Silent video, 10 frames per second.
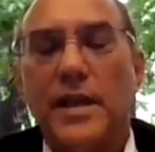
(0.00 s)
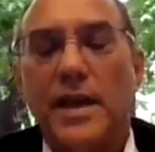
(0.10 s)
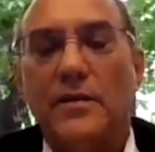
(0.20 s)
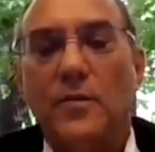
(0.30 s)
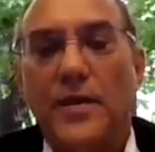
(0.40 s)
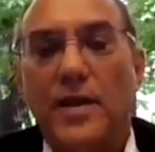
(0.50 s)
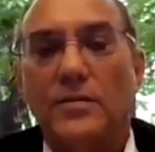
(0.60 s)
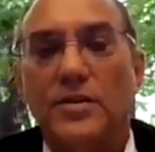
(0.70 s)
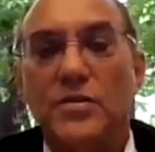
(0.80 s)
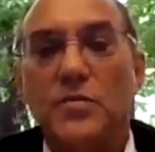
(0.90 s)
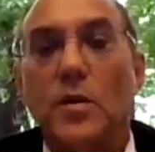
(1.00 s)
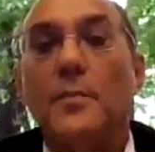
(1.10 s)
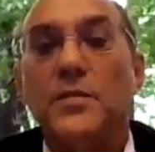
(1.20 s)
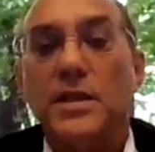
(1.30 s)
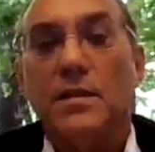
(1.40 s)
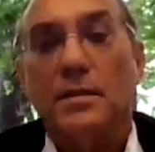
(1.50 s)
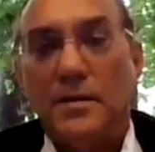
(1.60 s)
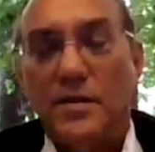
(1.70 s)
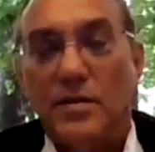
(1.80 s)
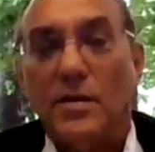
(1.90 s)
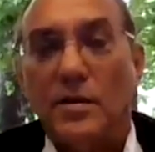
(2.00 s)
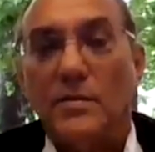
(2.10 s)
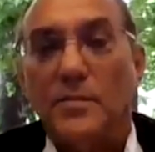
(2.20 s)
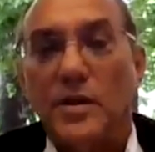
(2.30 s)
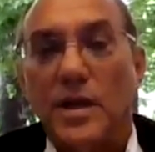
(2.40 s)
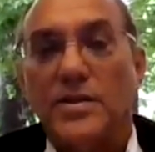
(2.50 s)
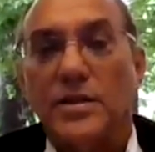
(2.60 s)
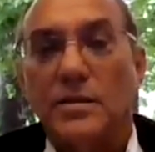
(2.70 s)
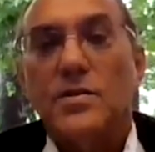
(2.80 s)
that without disrupting their current production.